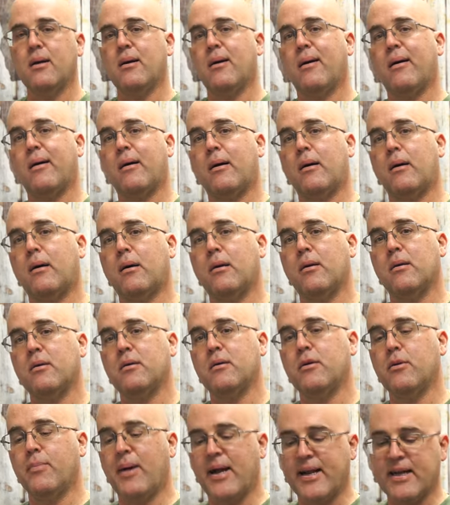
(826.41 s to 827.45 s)
uh,
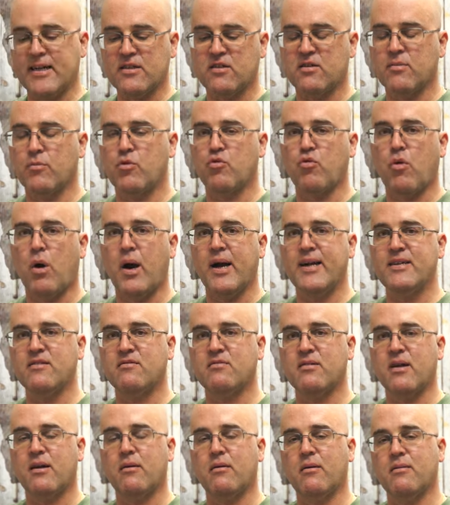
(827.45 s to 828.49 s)
you might get some grinds
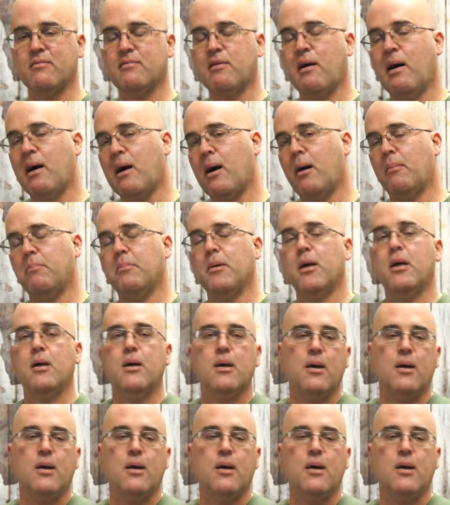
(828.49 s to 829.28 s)
that are on top.